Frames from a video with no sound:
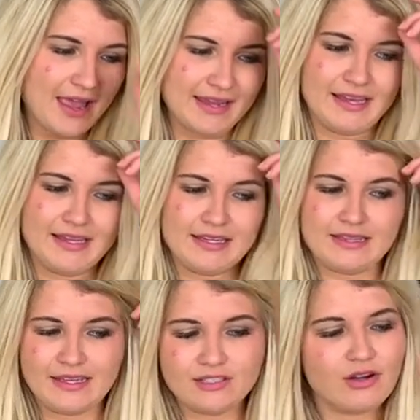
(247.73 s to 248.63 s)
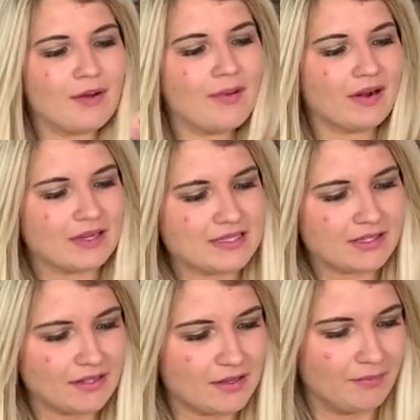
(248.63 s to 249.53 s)
And they don't have pockets
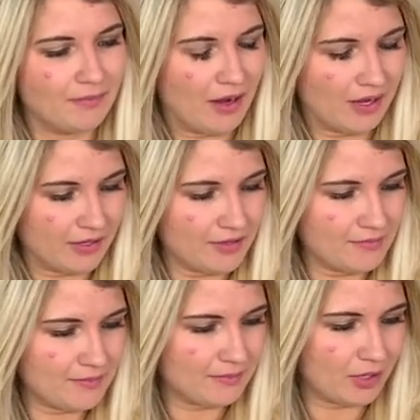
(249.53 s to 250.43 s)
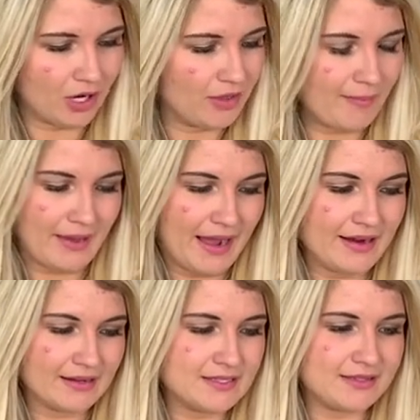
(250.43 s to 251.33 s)
on the bottom or on the
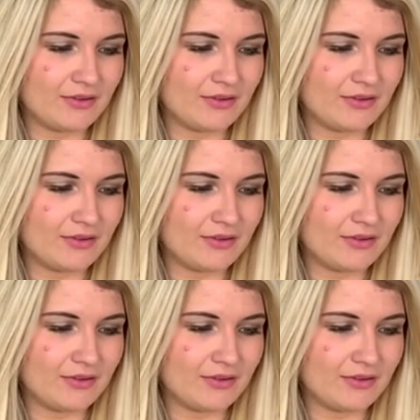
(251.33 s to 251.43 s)
back.